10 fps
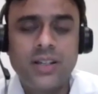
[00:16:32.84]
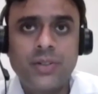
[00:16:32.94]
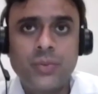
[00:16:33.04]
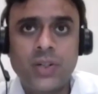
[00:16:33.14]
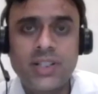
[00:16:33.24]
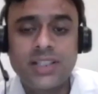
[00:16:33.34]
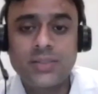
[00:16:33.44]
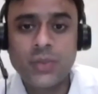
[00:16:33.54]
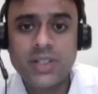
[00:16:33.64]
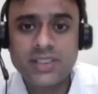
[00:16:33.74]
But what
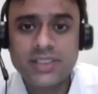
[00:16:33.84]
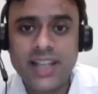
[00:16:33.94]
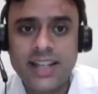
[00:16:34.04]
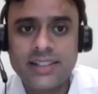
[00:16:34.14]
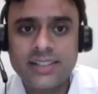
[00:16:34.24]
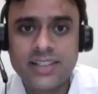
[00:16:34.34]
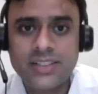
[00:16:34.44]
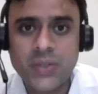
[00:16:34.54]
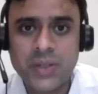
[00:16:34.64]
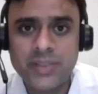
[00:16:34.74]
is the silence
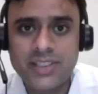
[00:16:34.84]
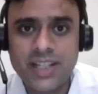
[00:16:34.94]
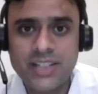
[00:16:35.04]
that Swami is